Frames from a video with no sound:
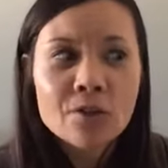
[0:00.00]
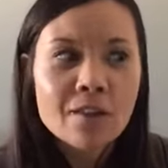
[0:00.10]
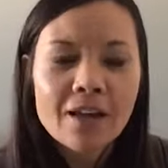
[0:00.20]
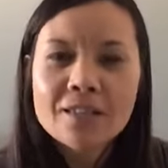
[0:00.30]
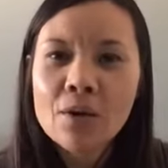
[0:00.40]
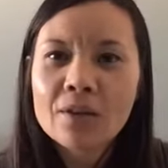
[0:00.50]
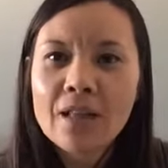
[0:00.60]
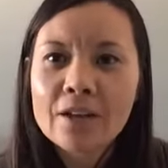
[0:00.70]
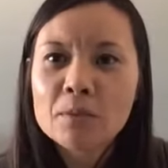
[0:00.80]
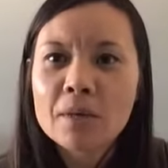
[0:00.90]
So that's how it
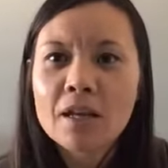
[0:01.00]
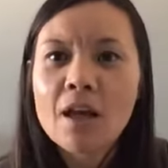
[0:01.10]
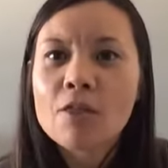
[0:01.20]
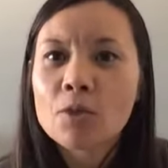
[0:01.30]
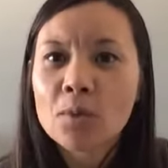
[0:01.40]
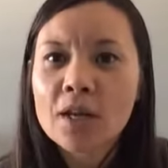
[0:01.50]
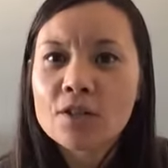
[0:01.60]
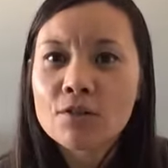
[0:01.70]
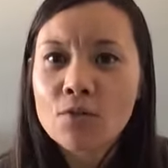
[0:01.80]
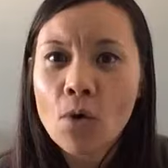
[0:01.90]
lasts me 3
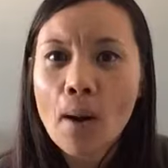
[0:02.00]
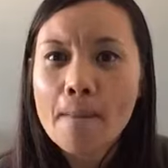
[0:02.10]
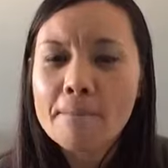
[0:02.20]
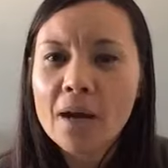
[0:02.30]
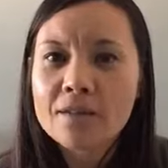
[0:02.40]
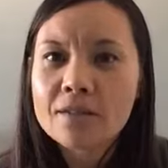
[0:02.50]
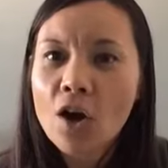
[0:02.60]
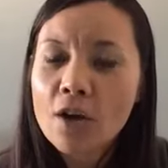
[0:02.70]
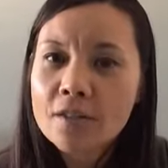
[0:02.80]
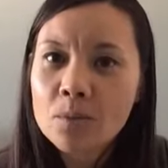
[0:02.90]
to 4 months.
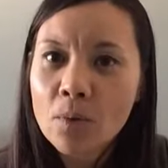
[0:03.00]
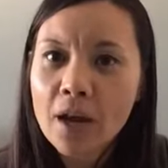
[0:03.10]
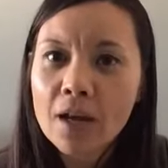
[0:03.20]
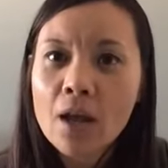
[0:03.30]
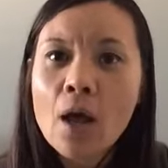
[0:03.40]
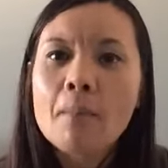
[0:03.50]
Awesome, right?